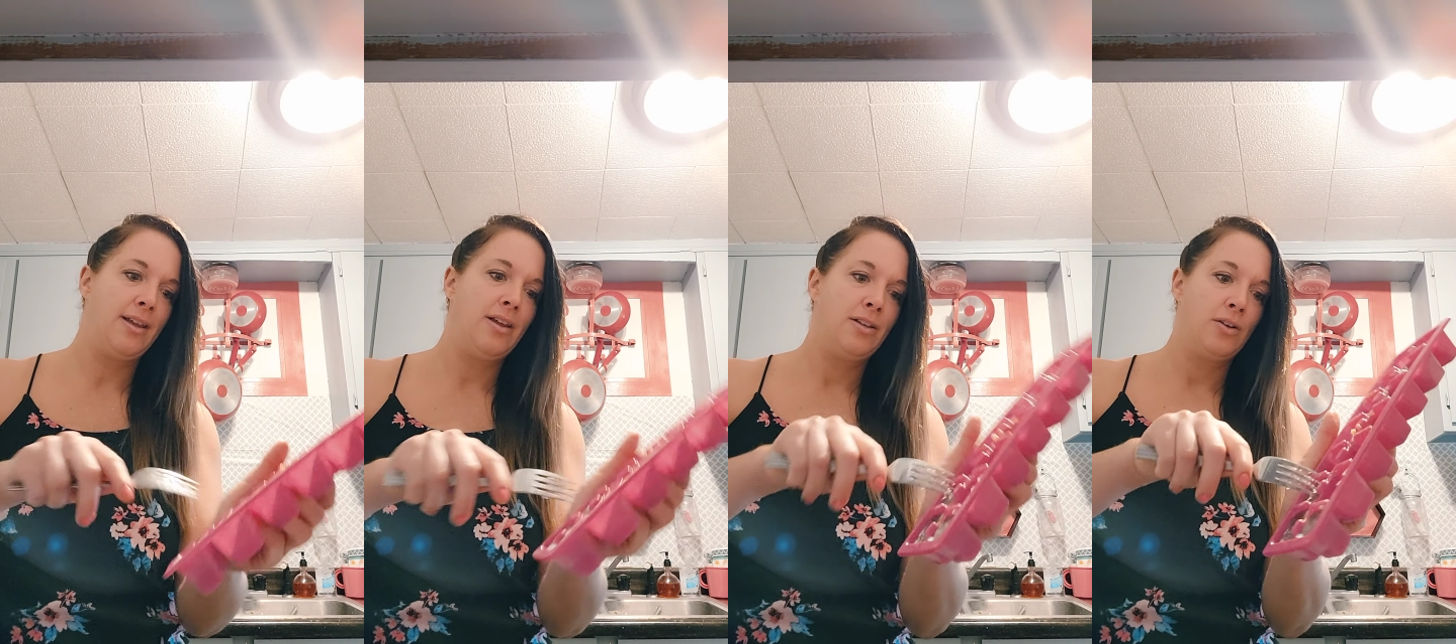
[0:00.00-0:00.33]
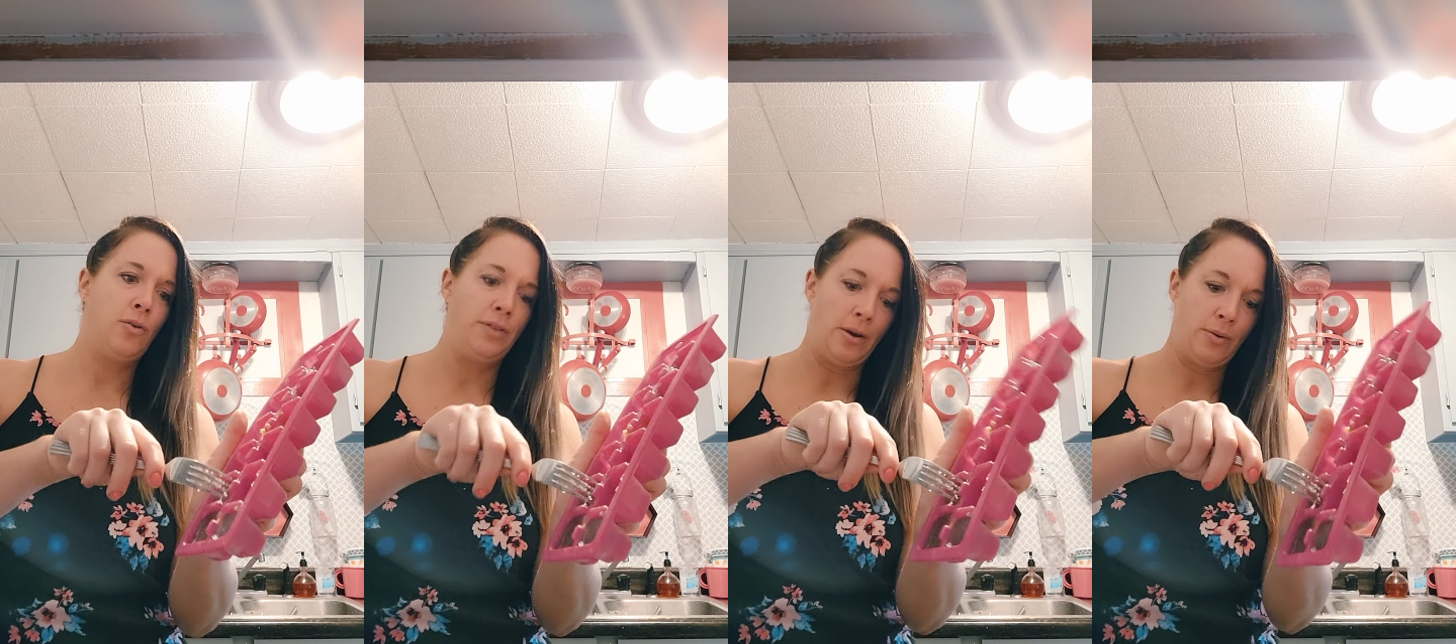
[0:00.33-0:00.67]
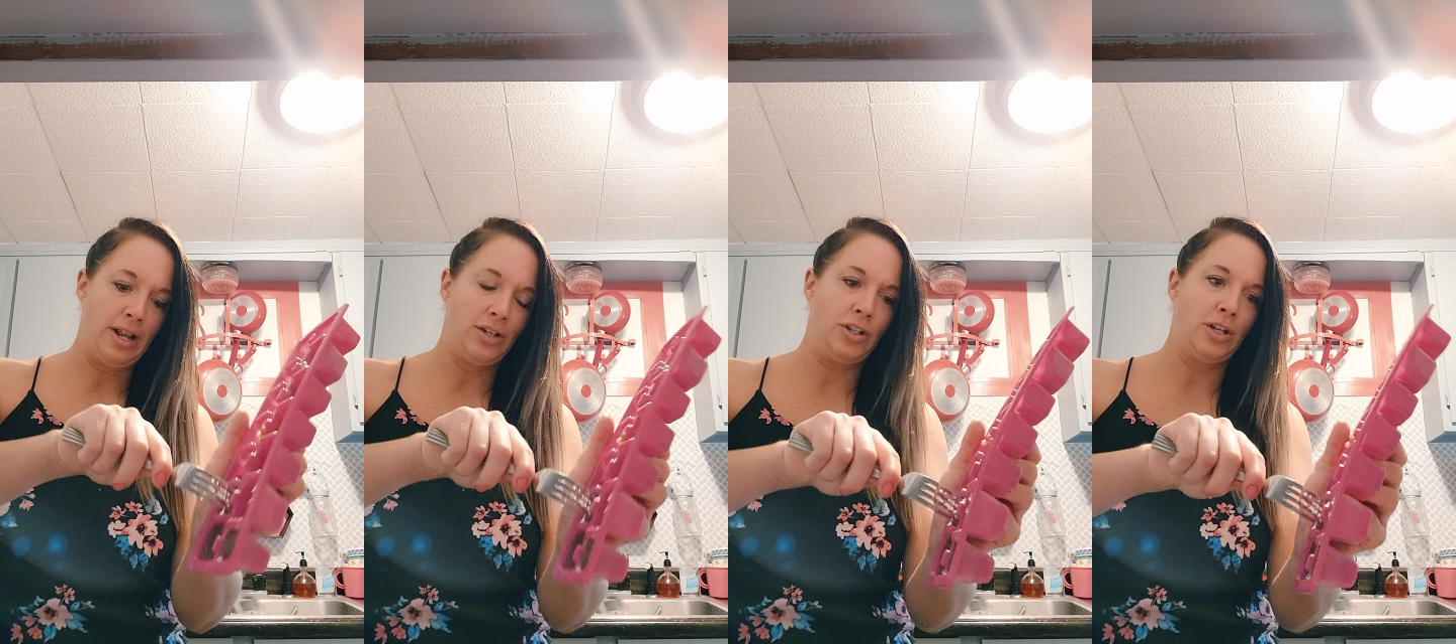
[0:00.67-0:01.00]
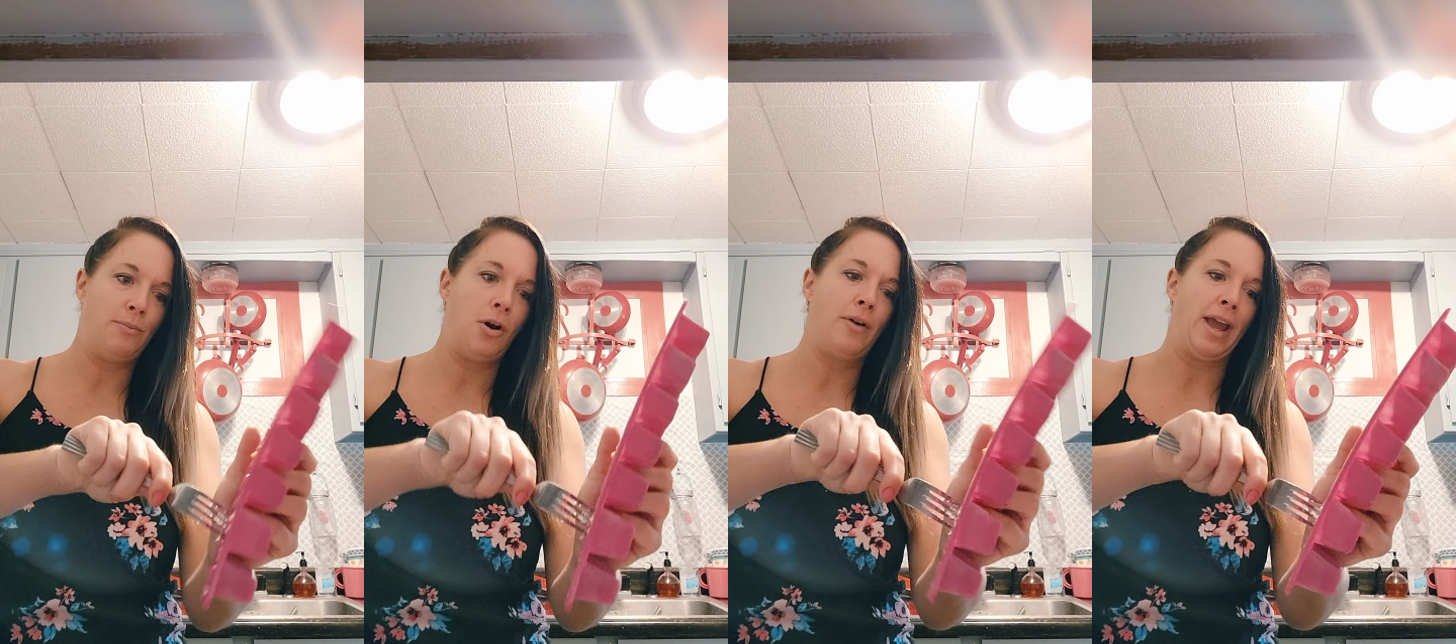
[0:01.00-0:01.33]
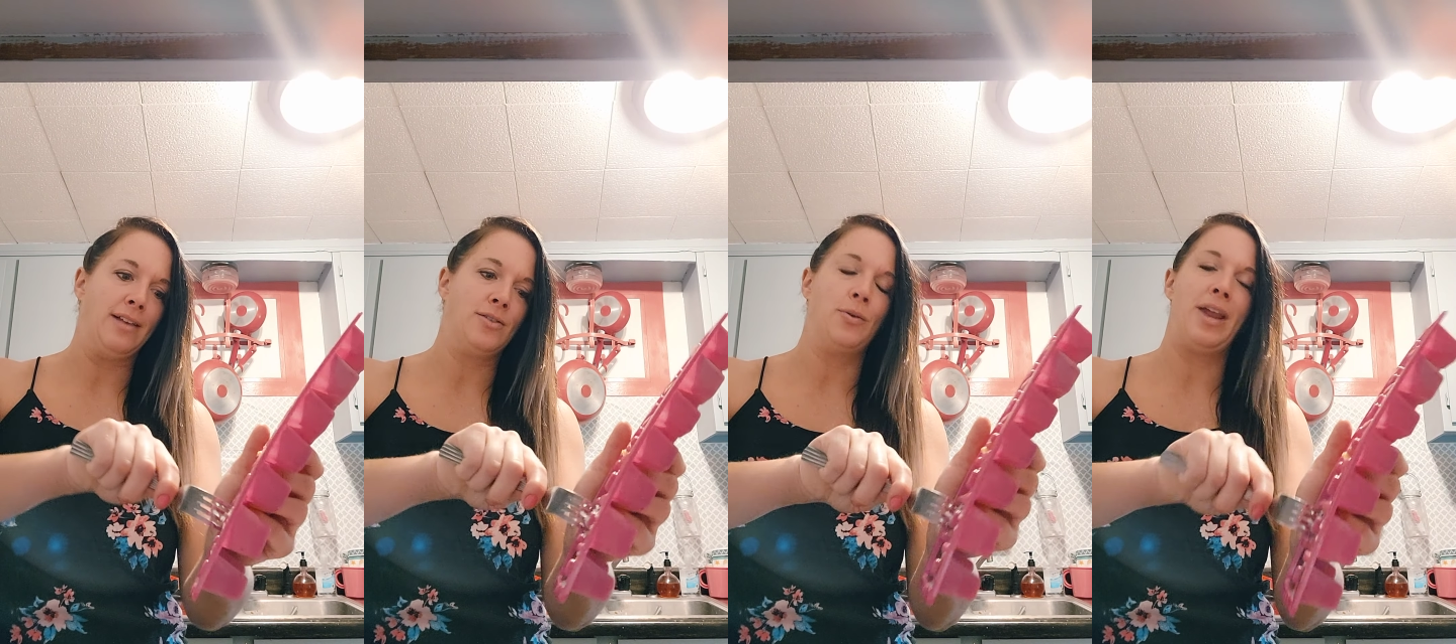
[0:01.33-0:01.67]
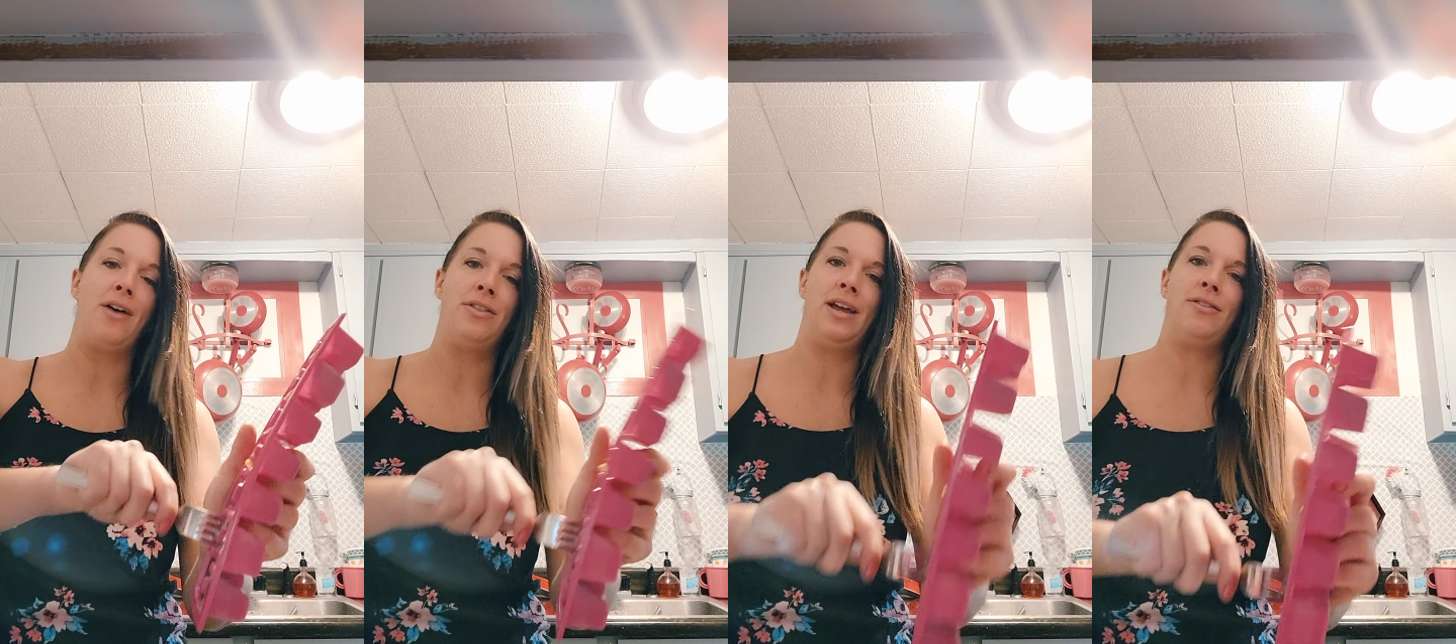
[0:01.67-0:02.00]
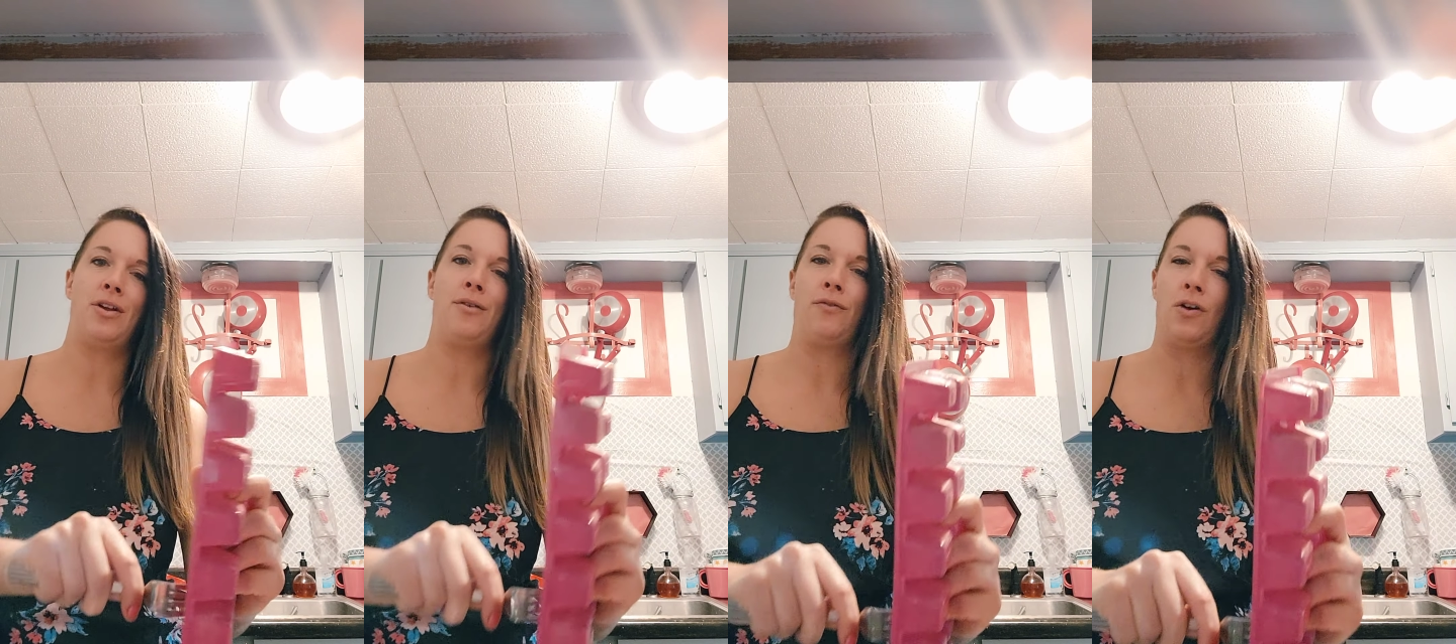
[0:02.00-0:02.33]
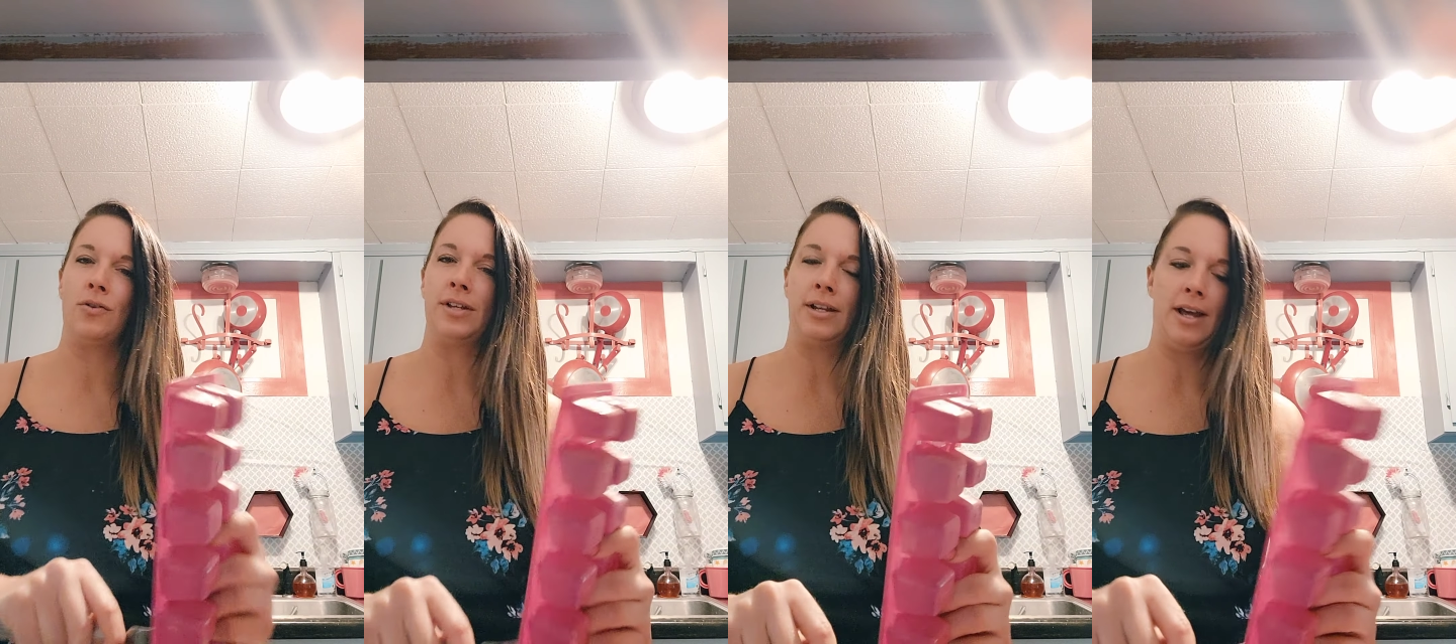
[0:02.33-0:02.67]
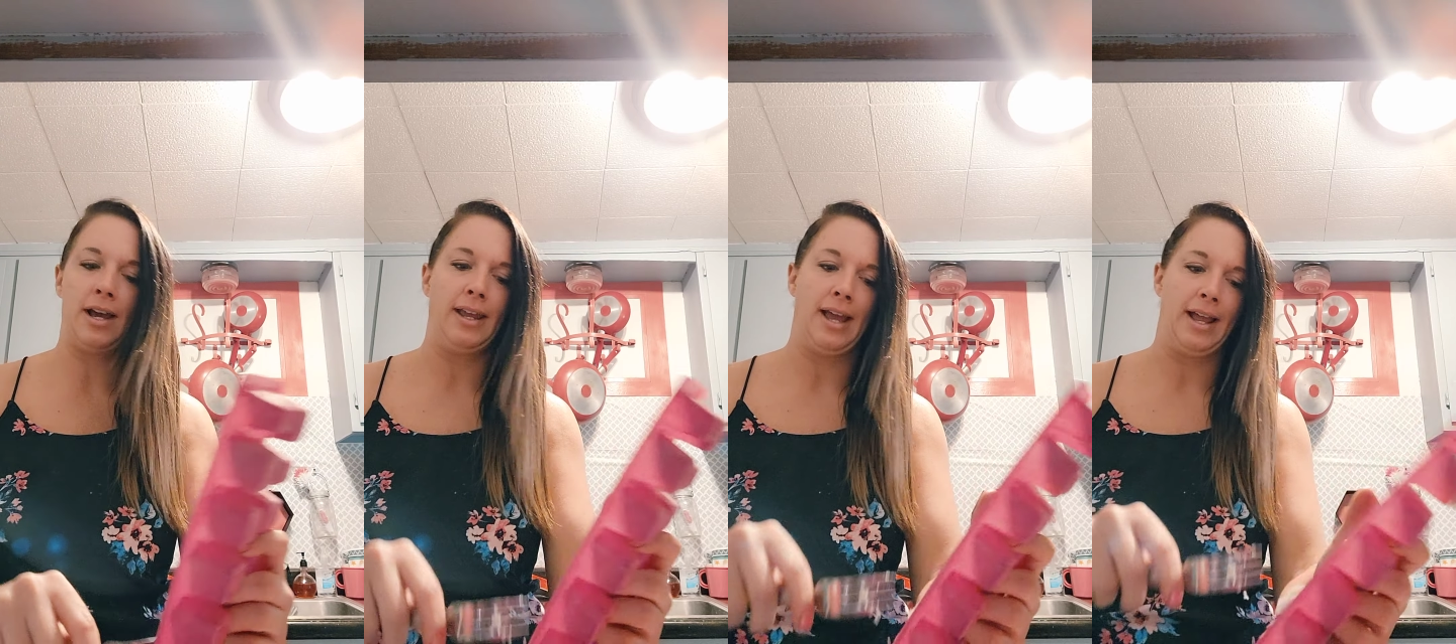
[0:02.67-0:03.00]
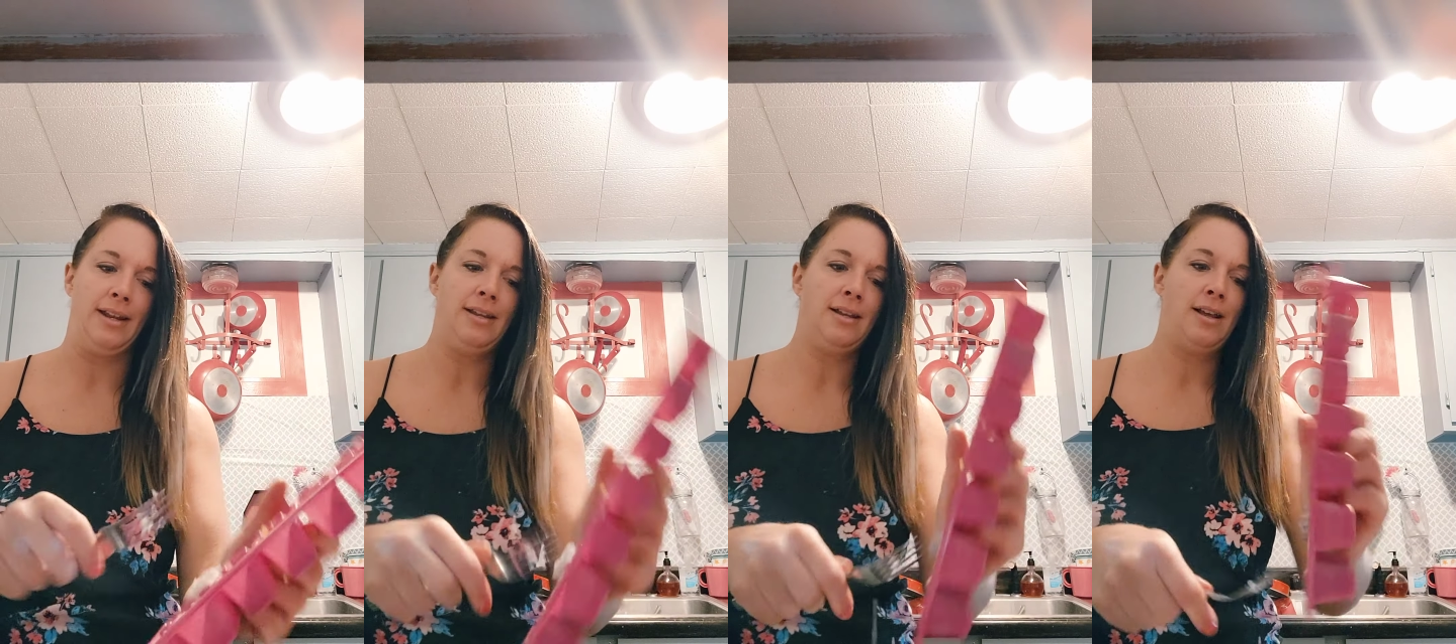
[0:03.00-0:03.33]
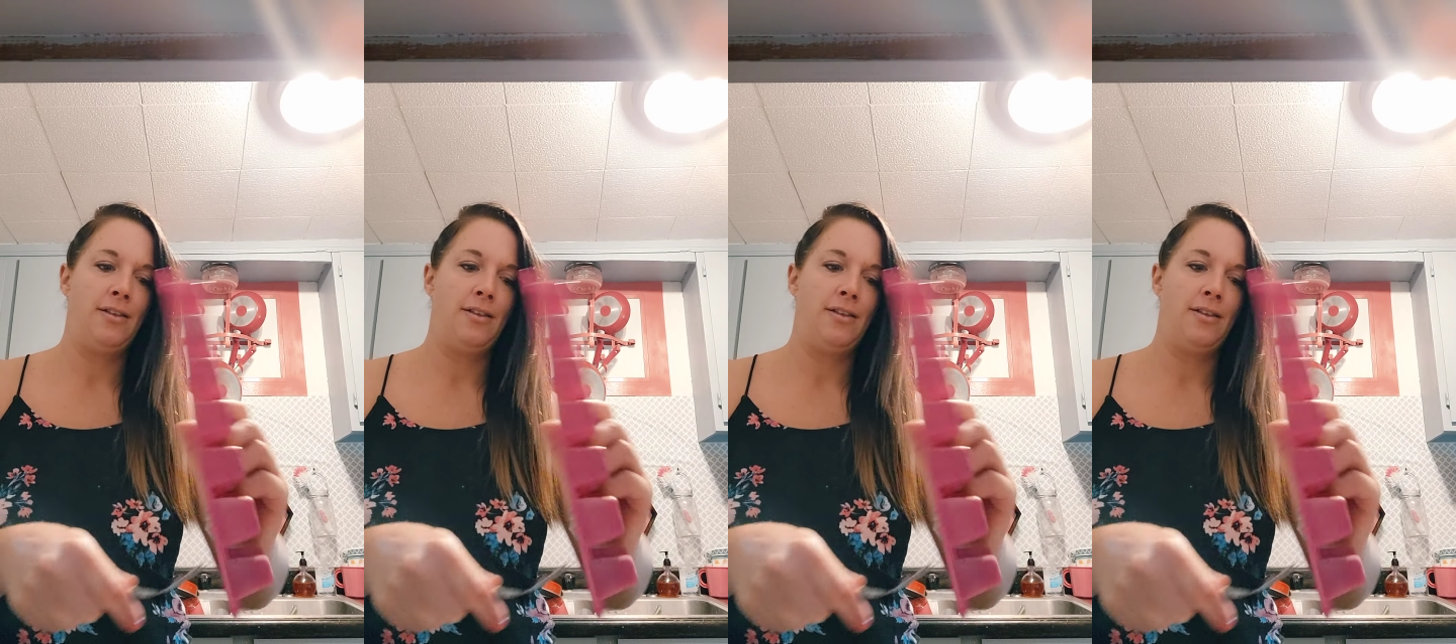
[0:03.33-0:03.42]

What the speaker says: Oh, that one actually, okay, so now that they're frozen, again,